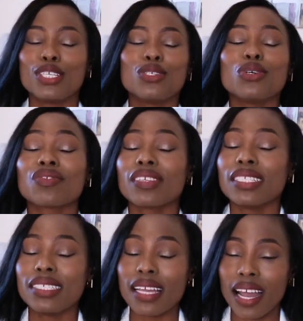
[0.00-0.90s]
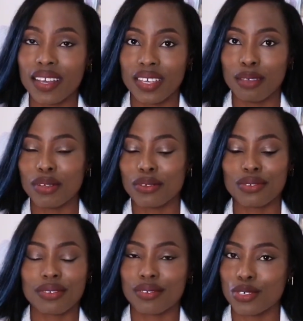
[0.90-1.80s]
you don't really need high heel
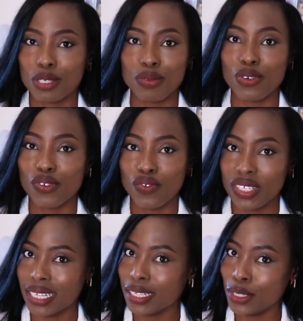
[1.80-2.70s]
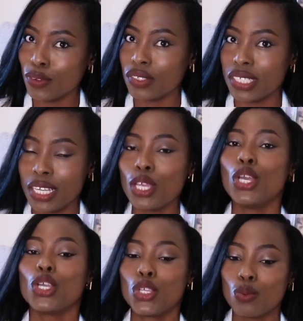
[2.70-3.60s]
because trust me your feet at the end of the
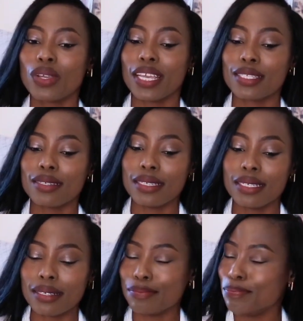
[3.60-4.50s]
day you get to need